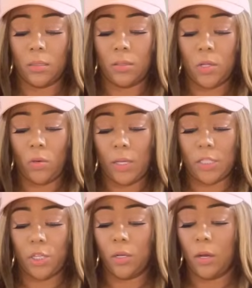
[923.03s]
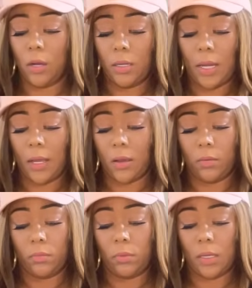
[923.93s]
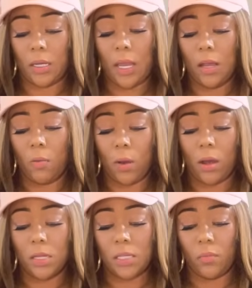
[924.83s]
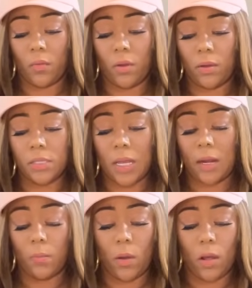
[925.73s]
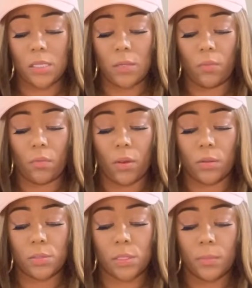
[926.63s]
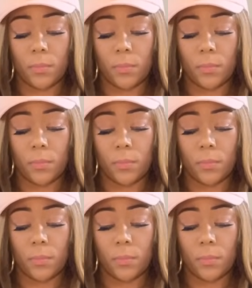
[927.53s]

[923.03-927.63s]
don't let your guard down. King of Wands in reverse. Knight of Wands in reverse.